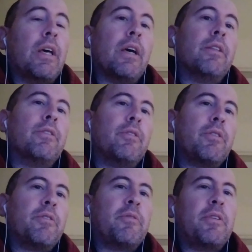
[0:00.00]
And
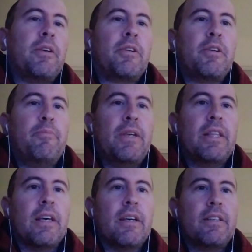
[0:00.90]
it could be
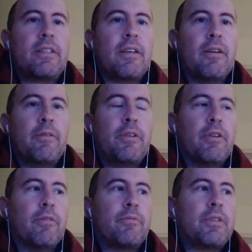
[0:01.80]
that,
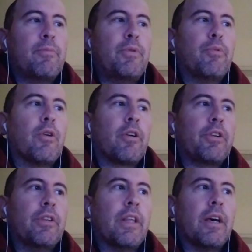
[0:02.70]
some people
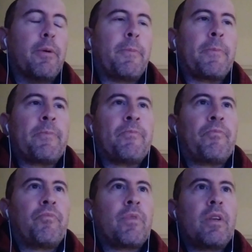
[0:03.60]
argue that
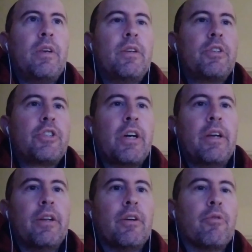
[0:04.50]

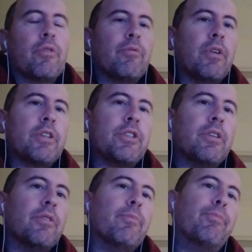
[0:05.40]
China or Russia
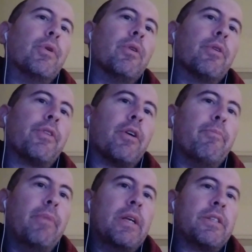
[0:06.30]
or both are
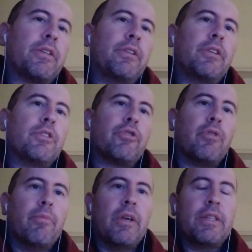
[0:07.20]
basically
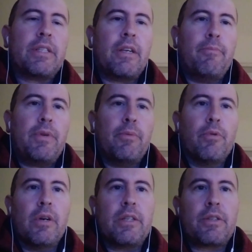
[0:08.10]
controlled by the same
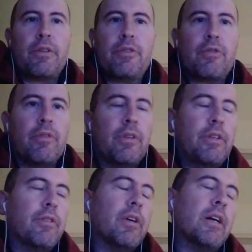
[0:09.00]
people as control the
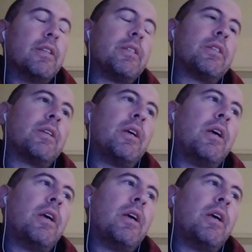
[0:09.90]
US.